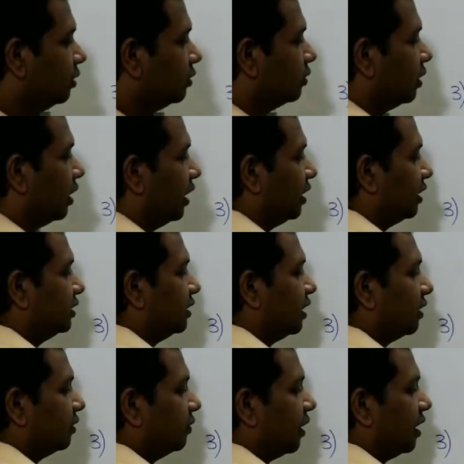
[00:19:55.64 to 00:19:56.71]
so hydrogen
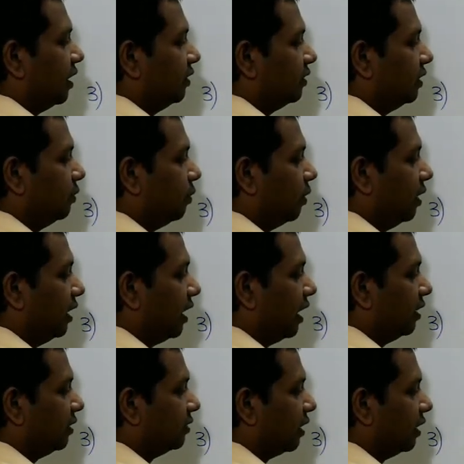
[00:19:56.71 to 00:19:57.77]
has a valency 1
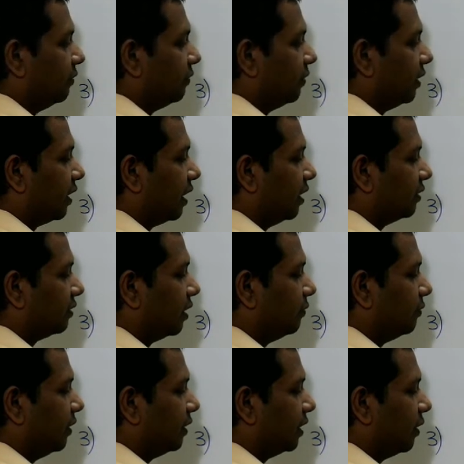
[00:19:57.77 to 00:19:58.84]
and sulfur
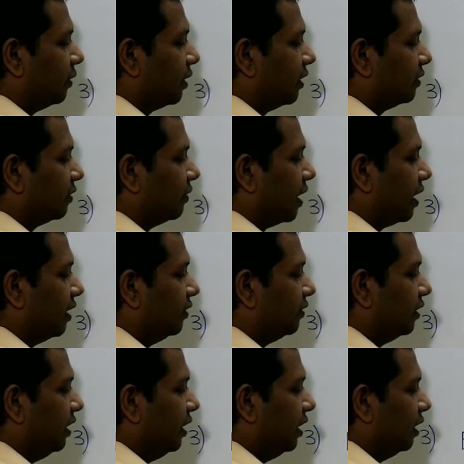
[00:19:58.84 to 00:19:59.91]
sulfate ion has a
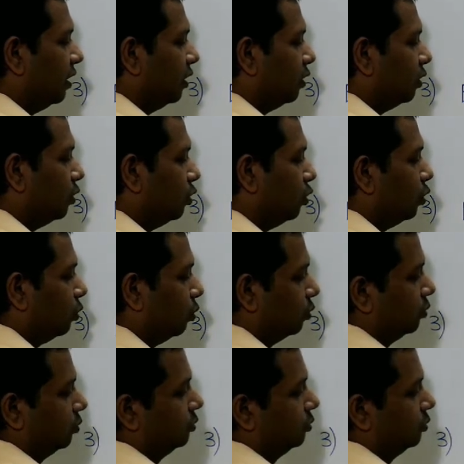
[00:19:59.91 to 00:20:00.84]
valency 2